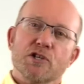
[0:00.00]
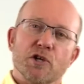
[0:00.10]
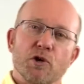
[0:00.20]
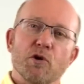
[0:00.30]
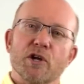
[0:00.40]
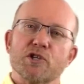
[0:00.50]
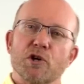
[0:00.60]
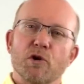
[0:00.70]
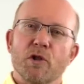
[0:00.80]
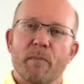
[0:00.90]
so you can
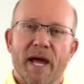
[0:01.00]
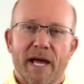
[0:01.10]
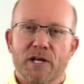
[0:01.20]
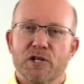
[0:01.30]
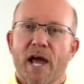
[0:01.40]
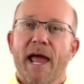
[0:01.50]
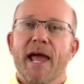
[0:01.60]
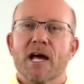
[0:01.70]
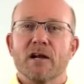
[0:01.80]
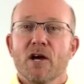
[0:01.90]
turn the page
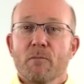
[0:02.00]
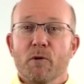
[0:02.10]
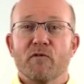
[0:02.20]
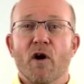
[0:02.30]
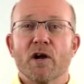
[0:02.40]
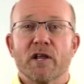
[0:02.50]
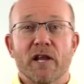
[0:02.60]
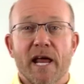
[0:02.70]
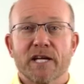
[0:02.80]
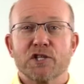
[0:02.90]
and move on to
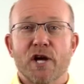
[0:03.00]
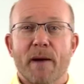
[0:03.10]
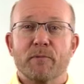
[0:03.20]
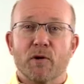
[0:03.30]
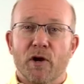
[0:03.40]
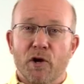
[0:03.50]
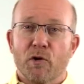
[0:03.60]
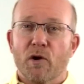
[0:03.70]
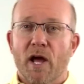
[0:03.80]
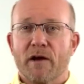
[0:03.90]
the next chapter in
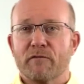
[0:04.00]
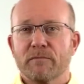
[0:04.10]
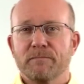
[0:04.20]
your life.